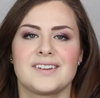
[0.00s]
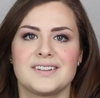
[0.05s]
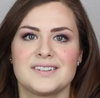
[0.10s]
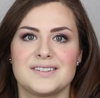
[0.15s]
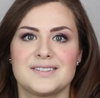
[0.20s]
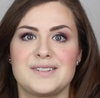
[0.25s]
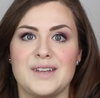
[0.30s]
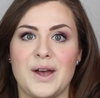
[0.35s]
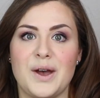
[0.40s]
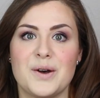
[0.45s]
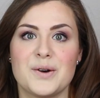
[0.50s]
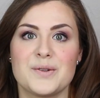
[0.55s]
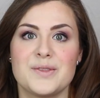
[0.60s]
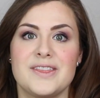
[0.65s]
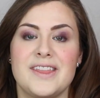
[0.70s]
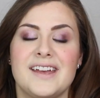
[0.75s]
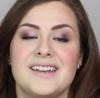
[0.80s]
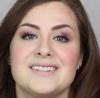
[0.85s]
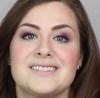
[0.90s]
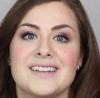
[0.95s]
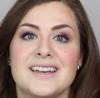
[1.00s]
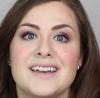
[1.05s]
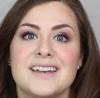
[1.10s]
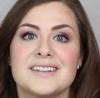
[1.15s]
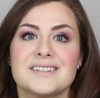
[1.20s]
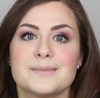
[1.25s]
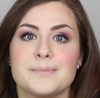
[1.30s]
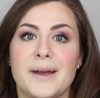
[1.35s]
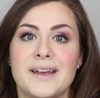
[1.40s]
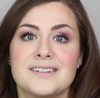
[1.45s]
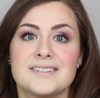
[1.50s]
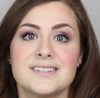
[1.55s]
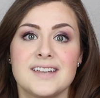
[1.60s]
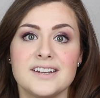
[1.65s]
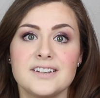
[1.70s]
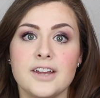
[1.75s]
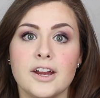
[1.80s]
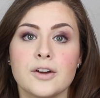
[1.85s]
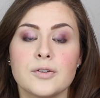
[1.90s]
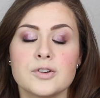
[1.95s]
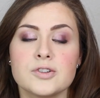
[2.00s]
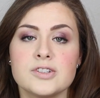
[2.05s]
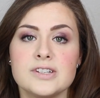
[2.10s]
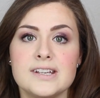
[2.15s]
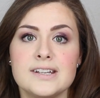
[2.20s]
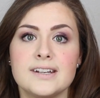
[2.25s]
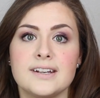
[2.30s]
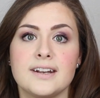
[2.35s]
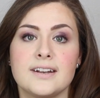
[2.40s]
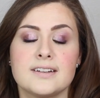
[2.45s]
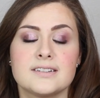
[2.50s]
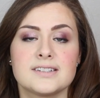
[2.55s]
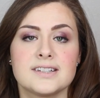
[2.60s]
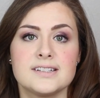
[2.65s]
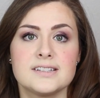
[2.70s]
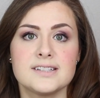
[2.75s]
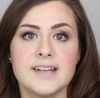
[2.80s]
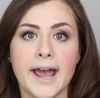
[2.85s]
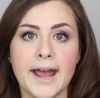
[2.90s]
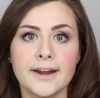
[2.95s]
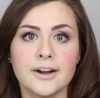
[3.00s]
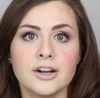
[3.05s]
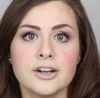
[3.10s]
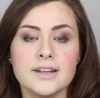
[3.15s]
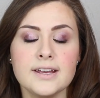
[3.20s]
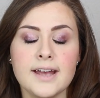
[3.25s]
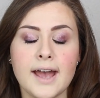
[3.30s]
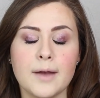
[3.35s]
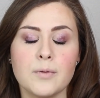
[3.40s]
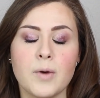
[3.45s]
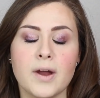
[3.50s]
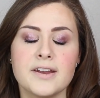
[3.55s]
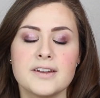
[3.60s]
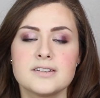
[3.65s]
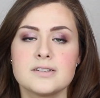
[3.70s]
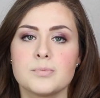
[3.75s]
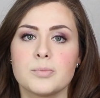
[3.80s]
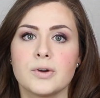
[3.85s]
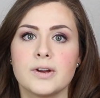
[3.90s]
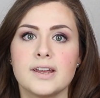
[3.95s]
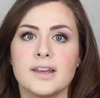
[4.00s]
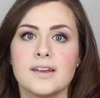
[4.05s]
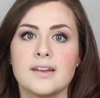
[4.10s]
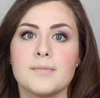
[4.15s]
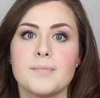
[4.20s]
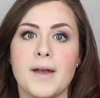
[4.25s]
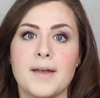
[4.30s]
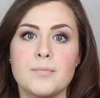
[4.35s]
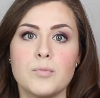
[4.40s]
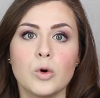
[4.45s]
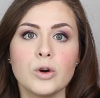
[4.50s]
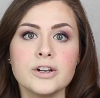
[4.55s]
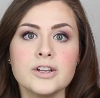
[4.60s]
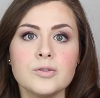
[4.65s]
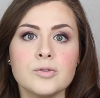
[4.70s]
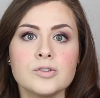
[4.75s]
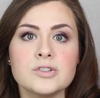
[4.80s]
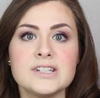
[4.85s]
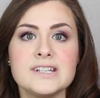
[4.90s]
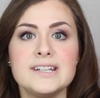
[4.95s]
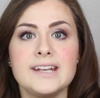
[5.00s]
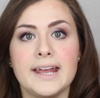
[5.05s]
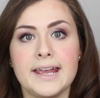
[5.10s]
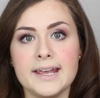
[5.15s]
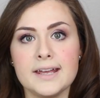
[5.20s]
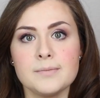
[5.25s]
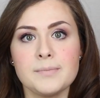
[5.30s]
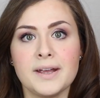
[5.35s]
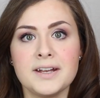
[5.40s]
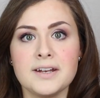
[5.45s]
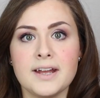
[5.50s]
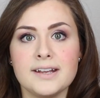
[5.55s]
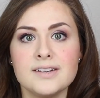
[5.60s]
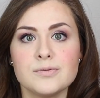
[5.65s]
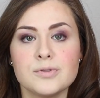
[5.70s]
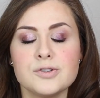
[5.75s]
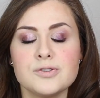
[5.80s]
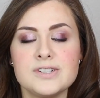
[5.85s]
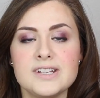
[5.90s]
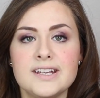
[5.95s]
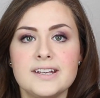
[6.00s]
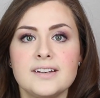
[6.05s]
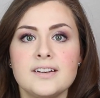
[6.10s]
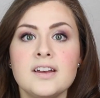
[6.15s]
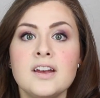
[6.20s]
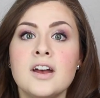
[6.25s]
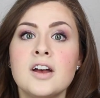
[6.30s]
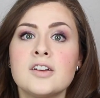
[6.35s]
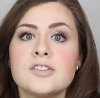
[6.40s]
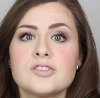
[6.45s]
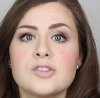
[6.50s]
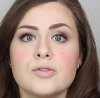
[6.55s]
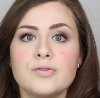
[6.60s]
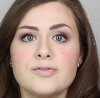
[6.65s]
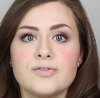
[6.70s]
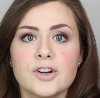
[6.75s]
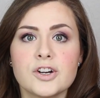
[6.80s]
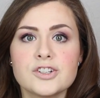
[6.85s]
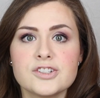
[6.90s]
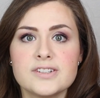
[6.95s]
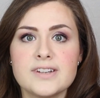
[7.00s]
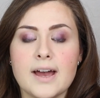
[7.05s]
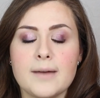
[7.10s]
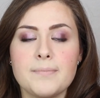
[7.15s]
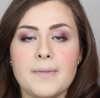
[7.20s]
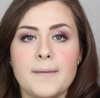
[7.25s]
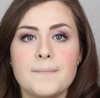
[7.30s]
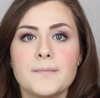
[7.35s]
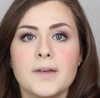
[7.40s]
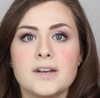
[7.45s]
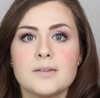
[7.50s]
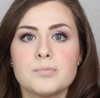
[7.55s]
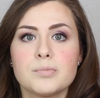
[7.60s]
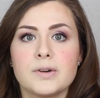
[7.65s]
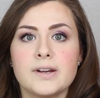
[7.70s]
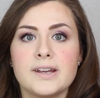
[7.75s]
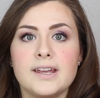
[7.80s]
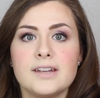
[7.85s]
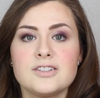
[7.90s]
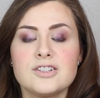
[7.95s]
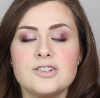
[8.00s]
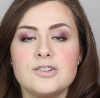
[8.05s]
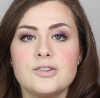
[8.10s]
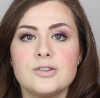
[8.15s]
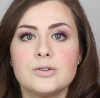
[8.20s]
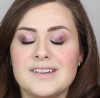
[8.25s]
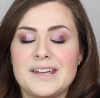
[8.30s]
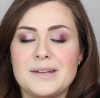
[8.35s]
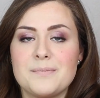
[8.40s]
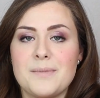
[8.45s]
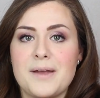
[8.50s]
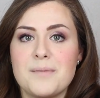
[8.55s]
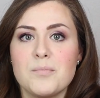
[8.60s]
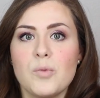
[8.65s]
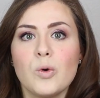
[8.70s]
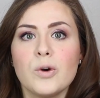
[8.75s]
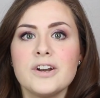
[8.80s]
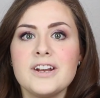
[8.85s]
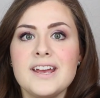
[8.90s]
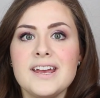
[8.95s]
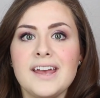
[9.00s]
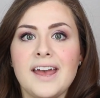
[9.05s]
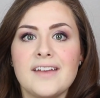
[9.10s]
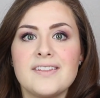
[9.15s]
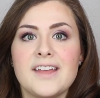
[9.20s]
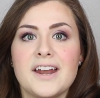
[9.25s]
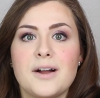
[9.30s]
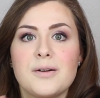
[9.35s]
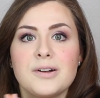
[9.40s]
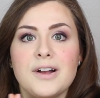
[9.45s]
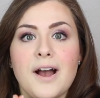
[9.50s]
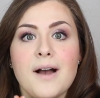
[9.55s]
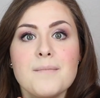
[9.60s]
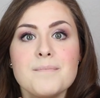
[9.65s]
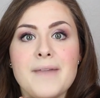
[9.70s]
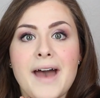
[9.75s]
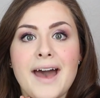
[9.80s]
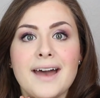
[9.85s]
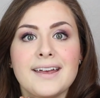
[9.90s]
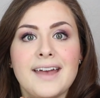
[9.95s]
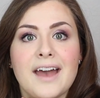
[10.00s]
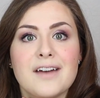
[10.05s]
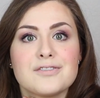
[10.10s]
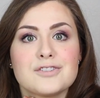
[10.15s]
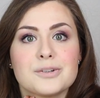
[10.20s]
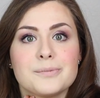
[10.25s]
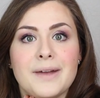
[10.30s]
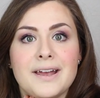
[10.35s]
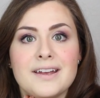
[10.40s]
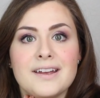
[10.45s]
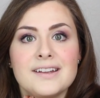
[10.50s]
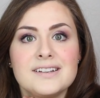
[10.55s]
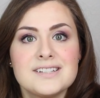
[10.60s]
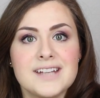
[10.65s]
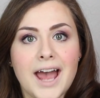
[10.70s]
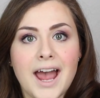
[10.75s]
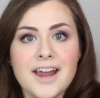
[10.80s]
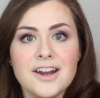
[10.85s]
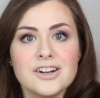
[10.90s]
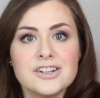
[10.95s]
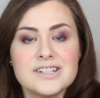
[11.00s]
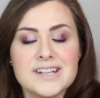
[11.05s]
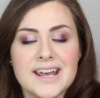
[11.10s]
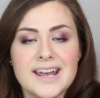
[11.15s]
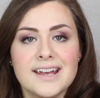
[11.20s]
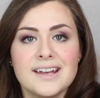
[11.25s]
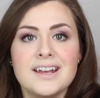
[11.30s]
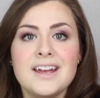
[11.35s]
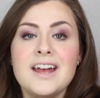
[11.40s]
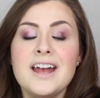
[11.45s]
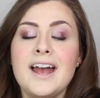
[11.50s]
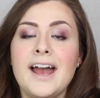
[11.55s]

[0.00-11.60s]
So this is my skincare routine in its entirety. I wanted to bring my morning routine and my night routine. So first up, I'm going to bring it to you in my morning, and then I'll come back after my entire day